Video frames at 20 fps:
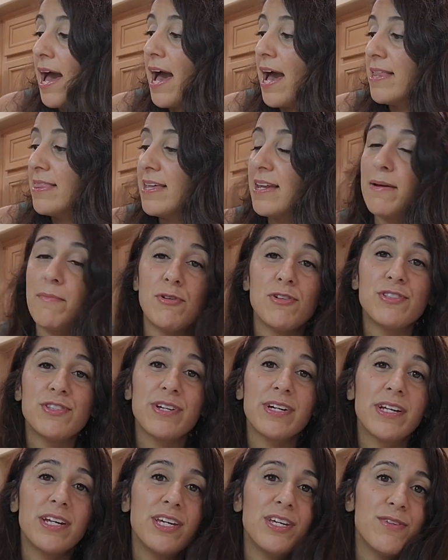And then I'm also
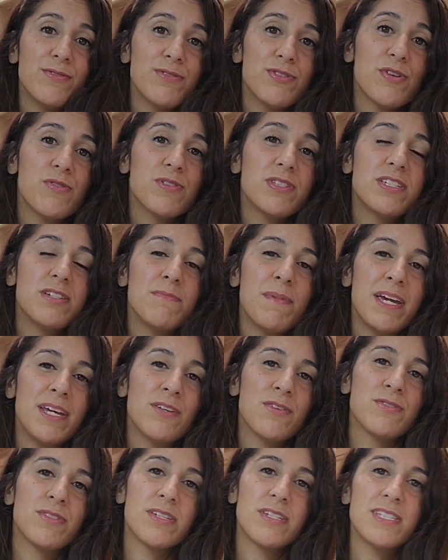going to use those
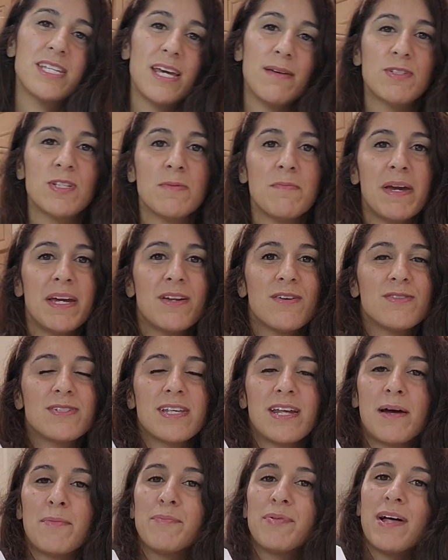tomatoes, the same tomatoes
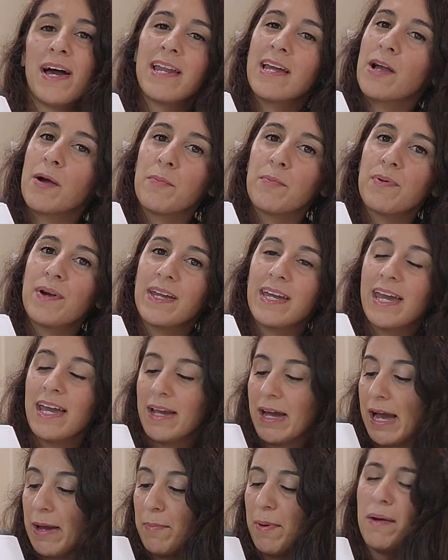that I'm planning on
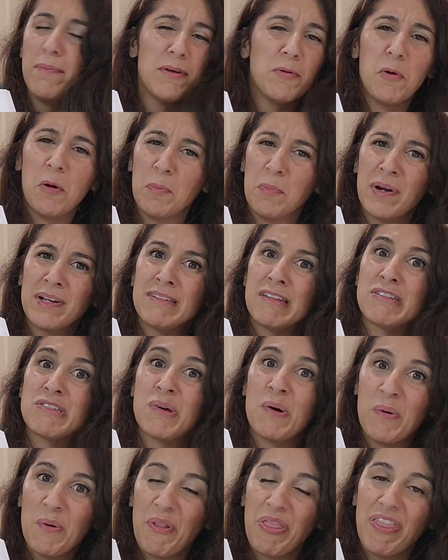bringing. I probably won't bring this
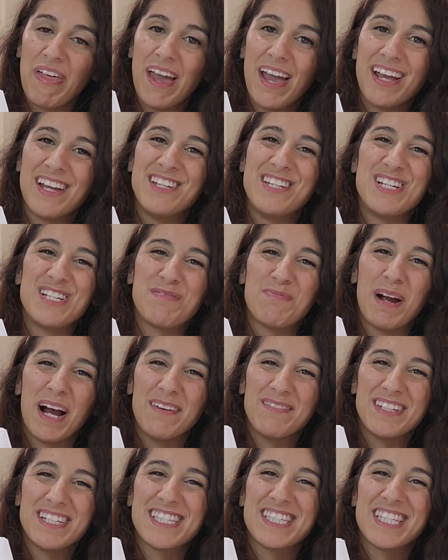whole thing, just
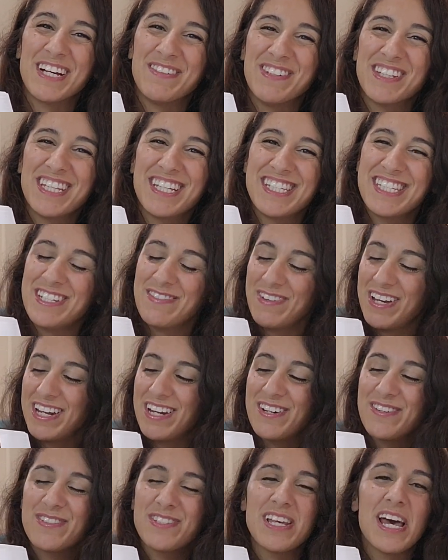probably some of these
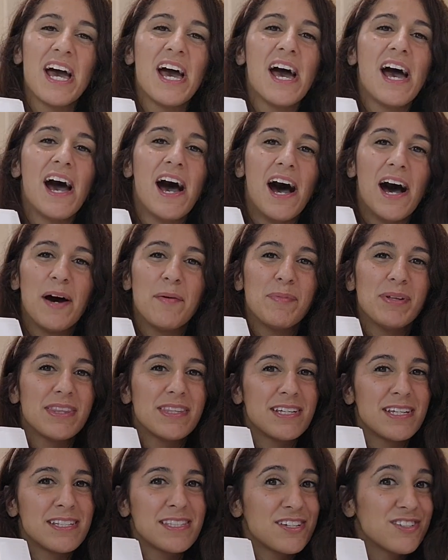tomatoes. But
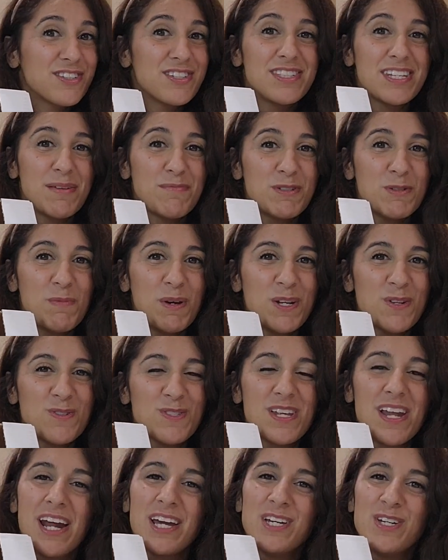these are the same tomatoes
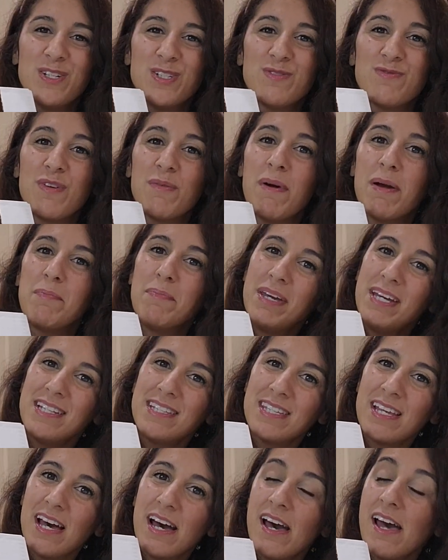that I use for my
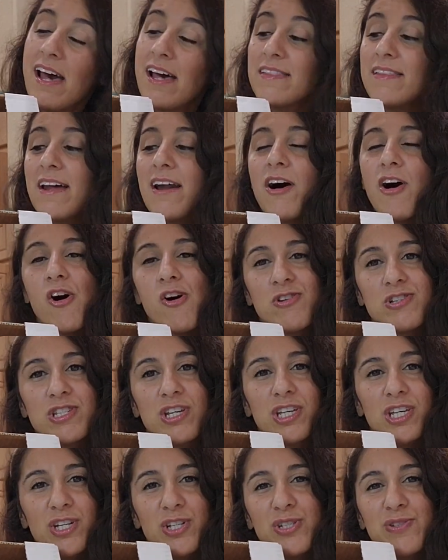pizza that I'll also
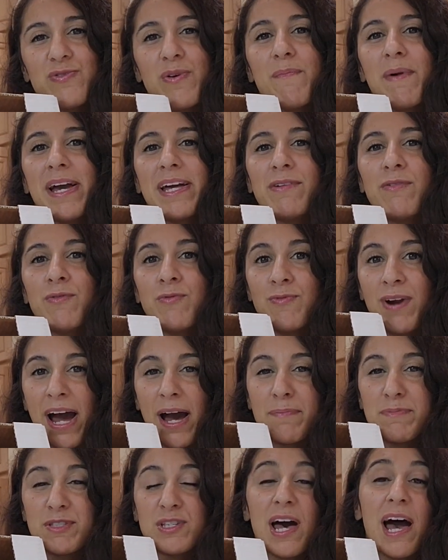use for my
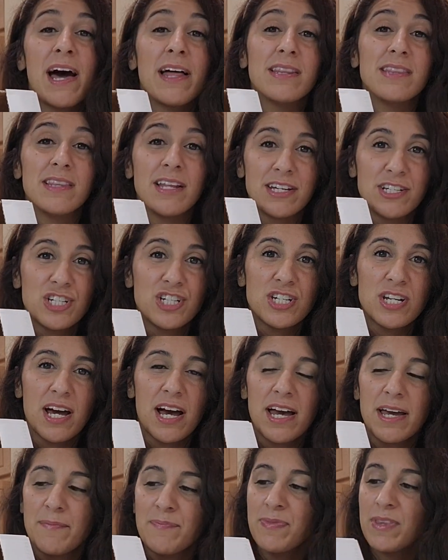wraps at
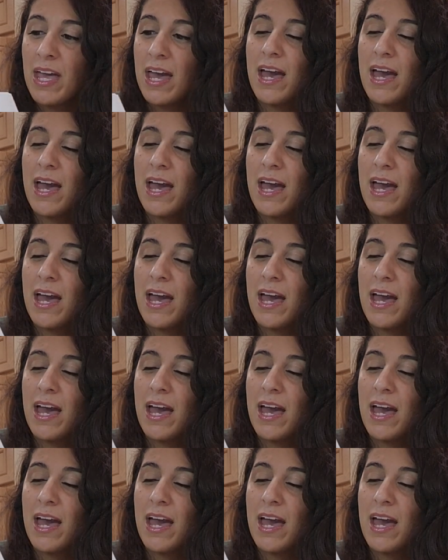lunchtime.